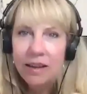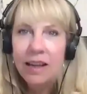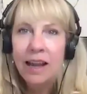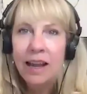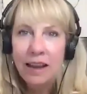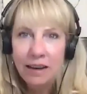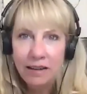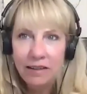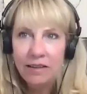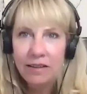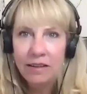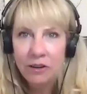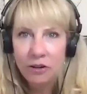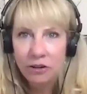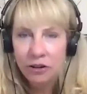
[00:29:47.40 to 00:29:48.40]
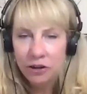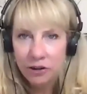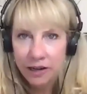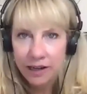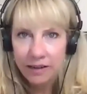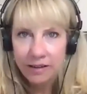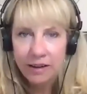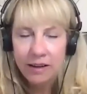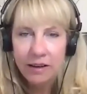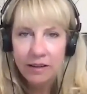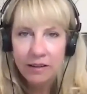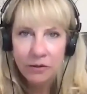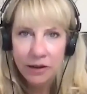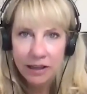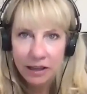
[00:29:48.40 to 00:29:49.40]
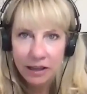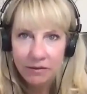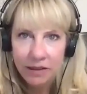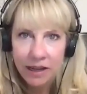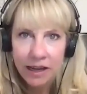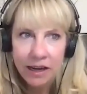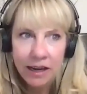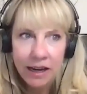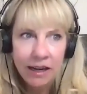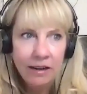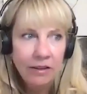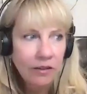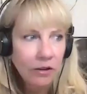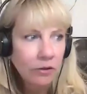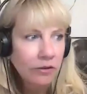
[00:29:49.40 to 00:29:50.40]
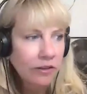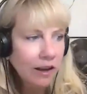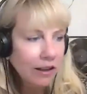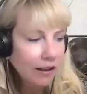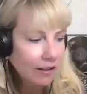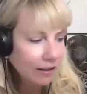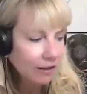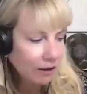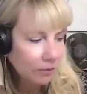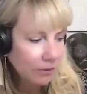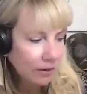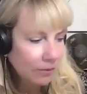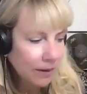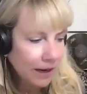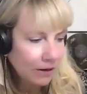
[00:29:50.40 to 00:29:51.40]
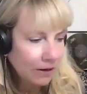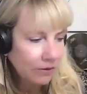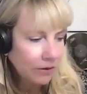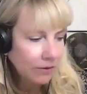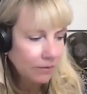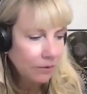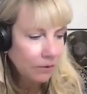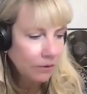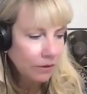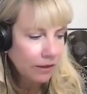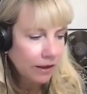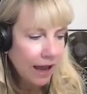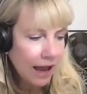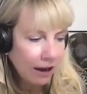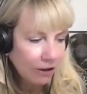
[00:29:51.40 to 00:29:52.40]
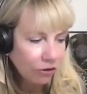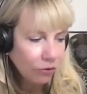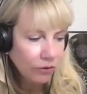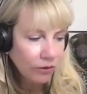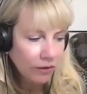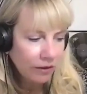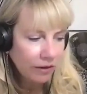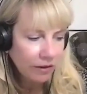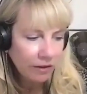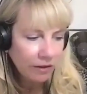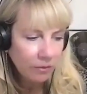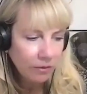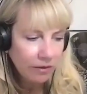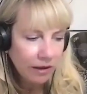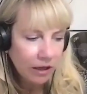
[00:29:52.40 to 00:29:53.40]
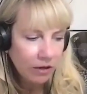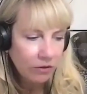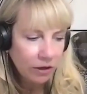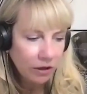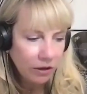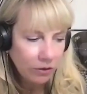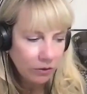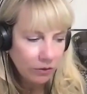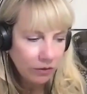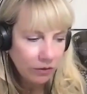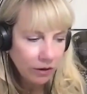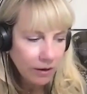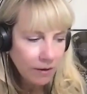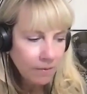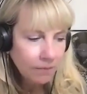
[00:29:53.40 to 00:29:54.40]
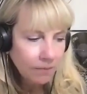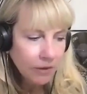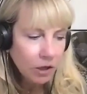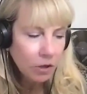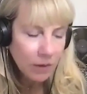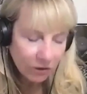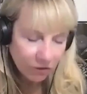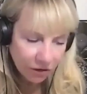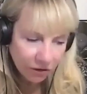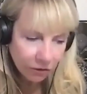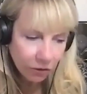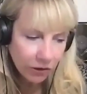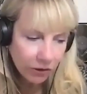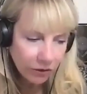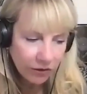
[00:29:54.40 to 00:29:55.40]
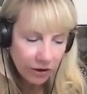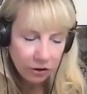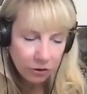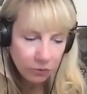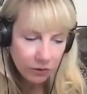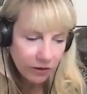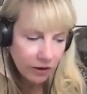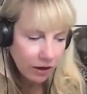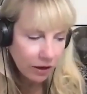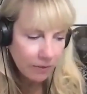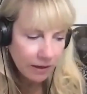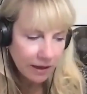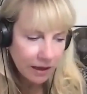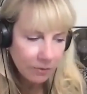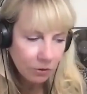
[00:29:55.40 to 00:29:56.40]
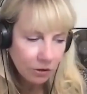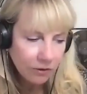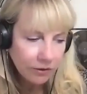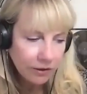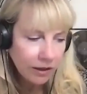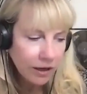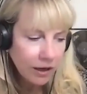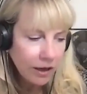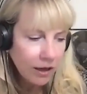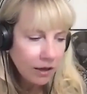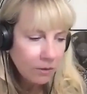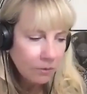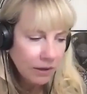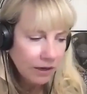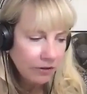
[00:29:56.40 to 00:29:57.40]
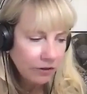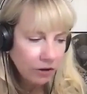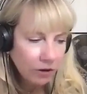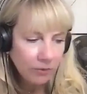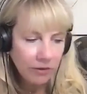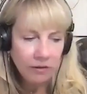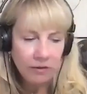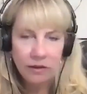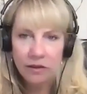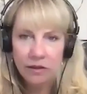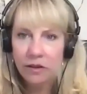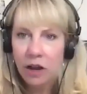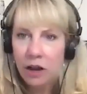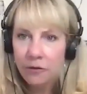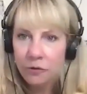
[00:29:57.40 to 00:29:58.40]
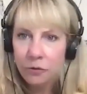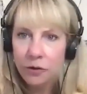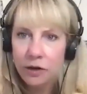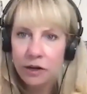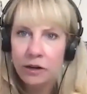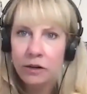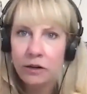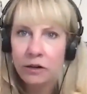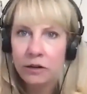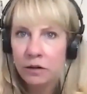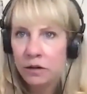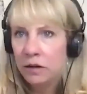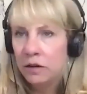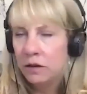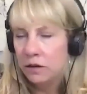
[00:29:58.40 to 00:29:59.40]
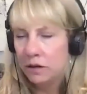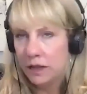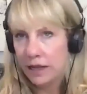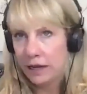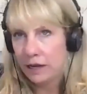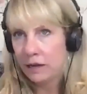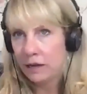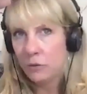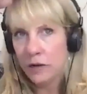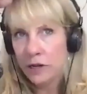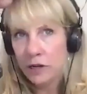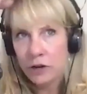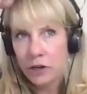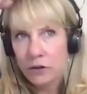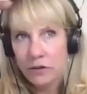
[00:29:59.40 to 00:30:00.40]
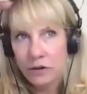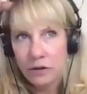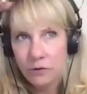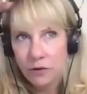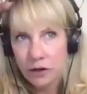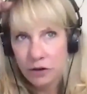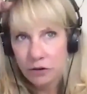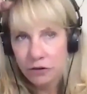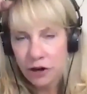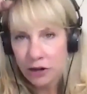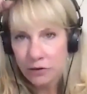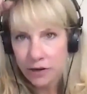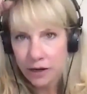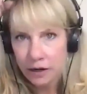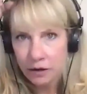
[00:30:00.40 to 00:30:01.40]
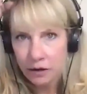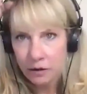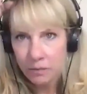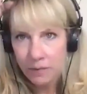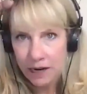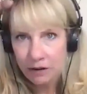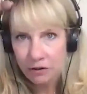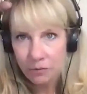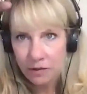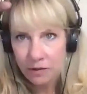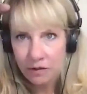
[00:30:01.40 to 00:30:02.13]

and you're learning a ton. So I love that. And so tell us a little bit about the actual systems that you use you mentioned grow your center we'll talk about that briefly but in terms of the software like what you're using for your childcare management